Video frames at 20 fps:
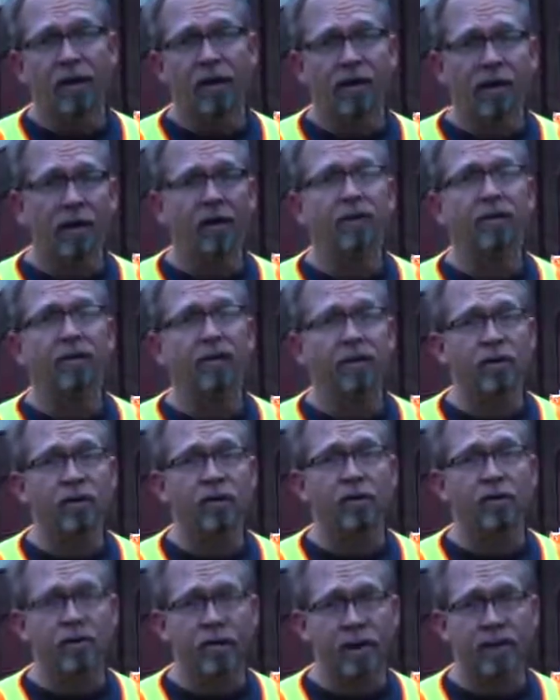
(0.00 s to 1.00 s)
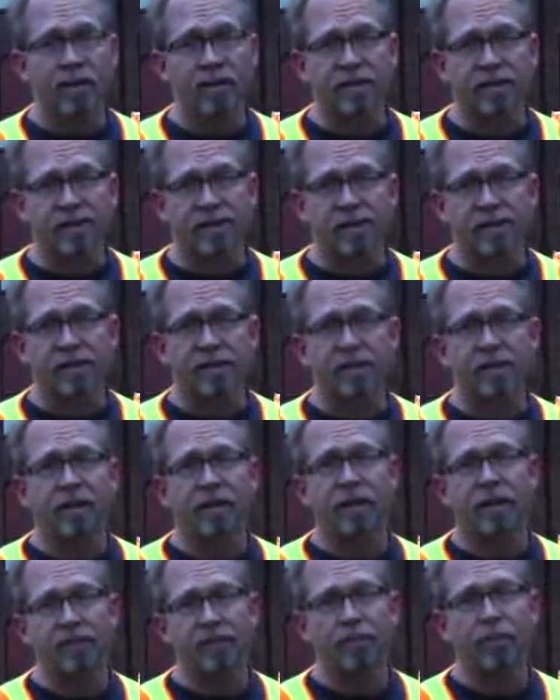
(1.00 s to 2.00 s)
all the local residents to
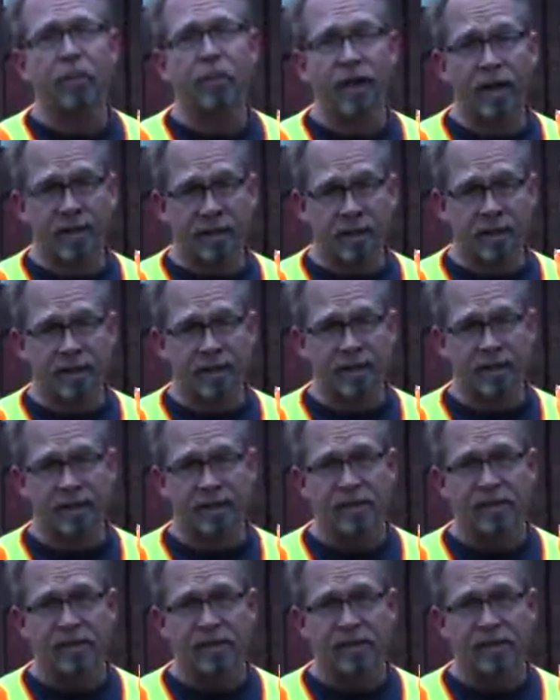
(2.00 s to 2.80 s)
come with us